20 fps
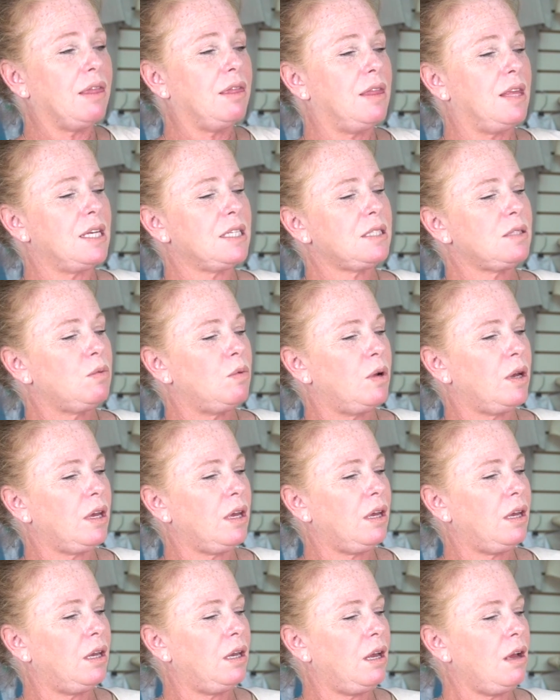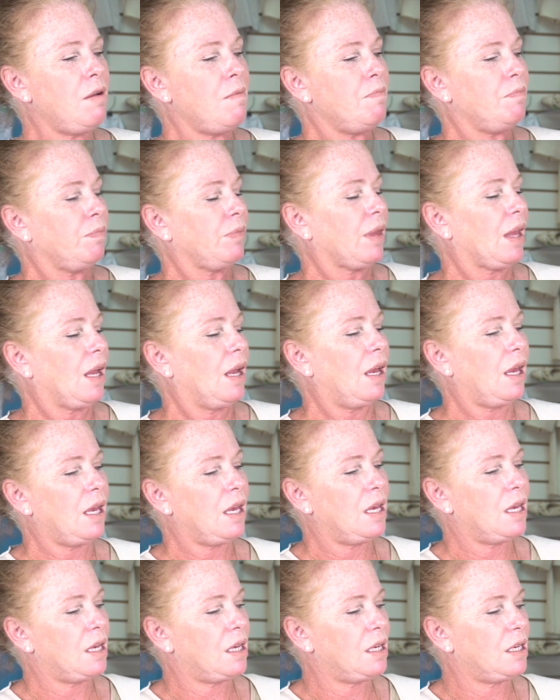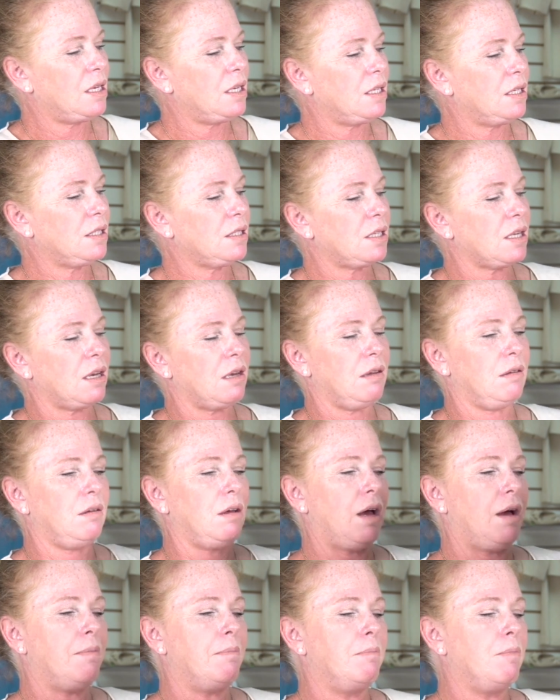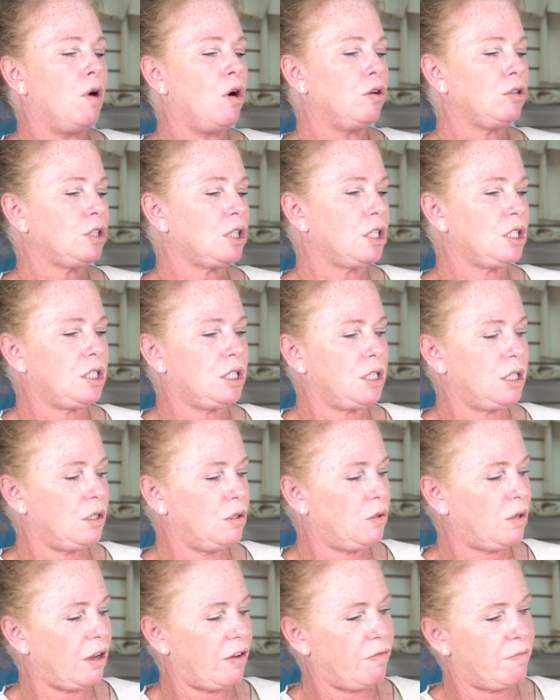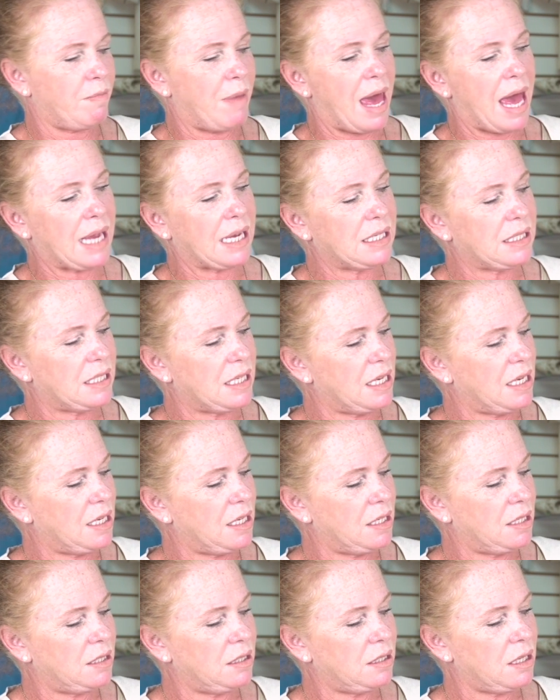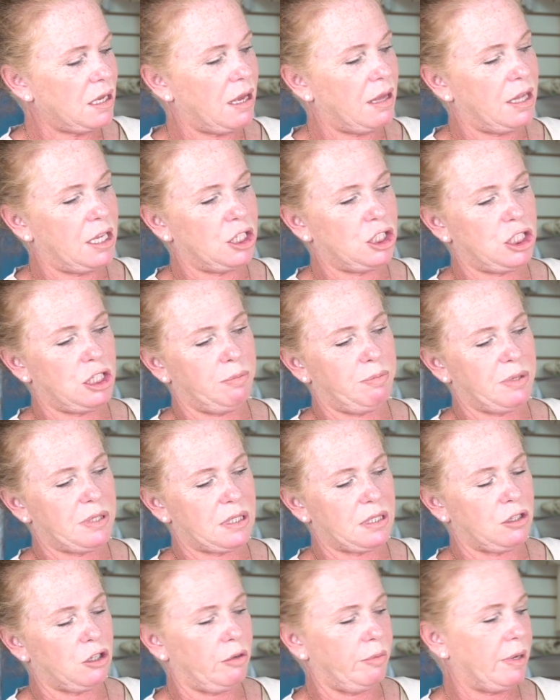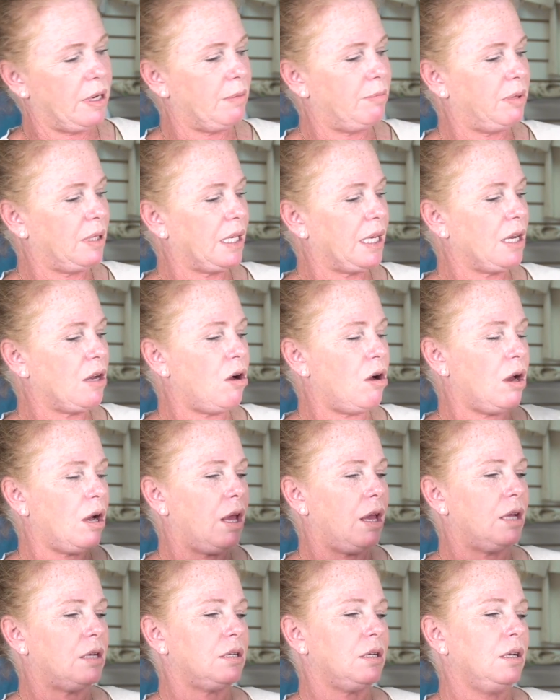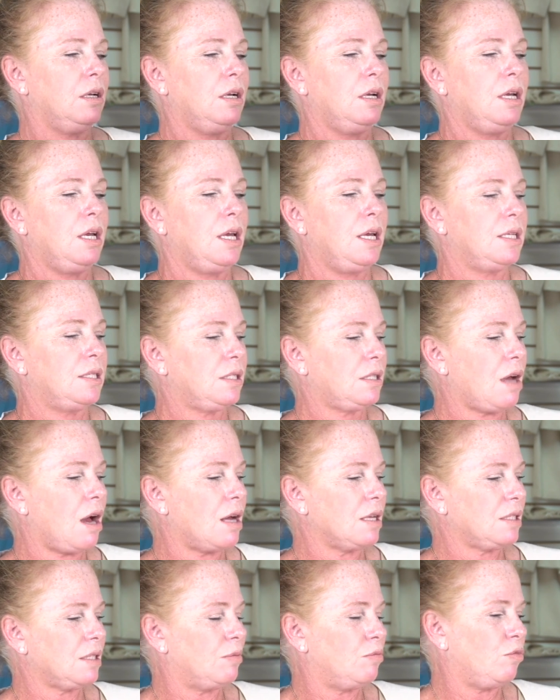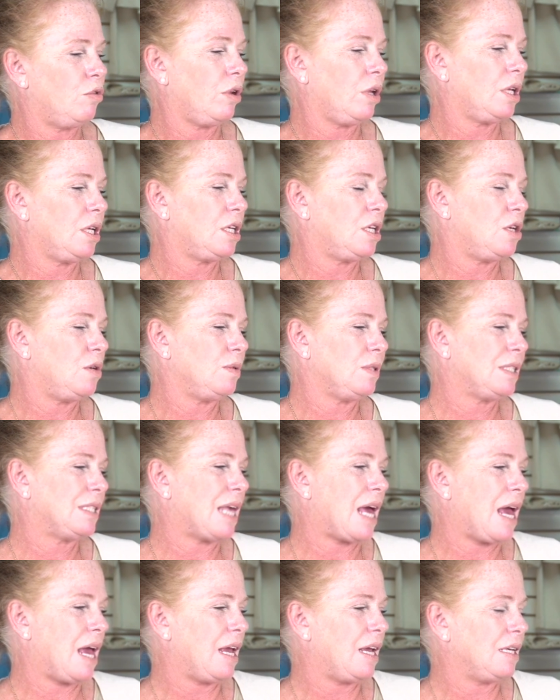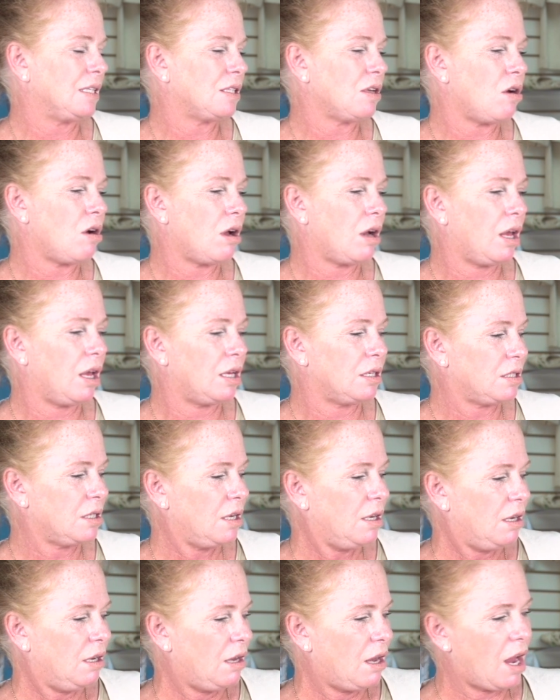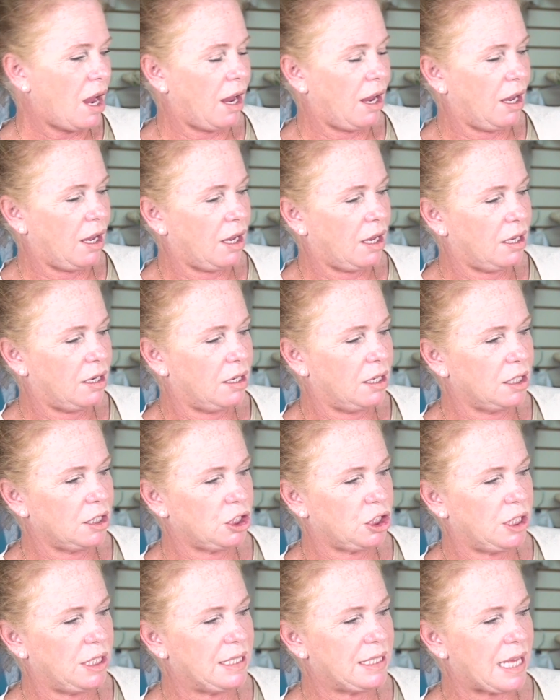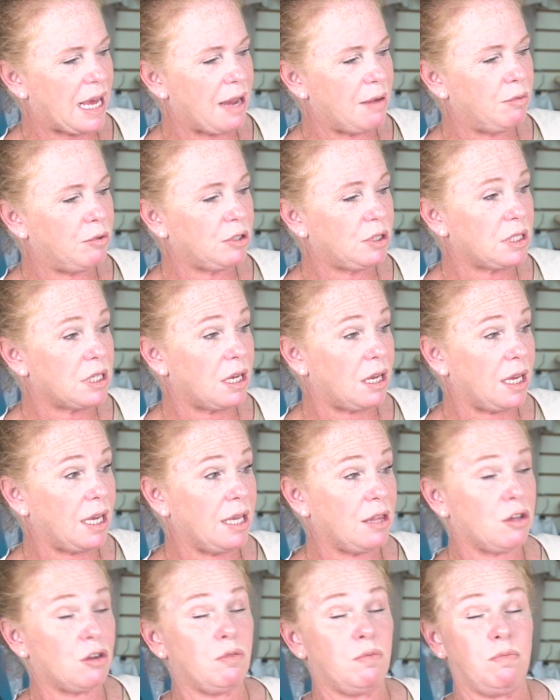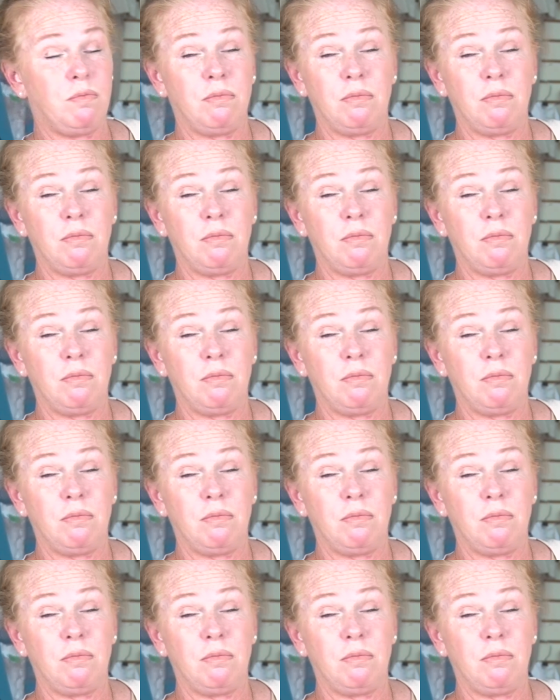This one is a multitude of magazines, and then she puts a little bit of bling on it. It's got some really cute sayings on it, and she's able to either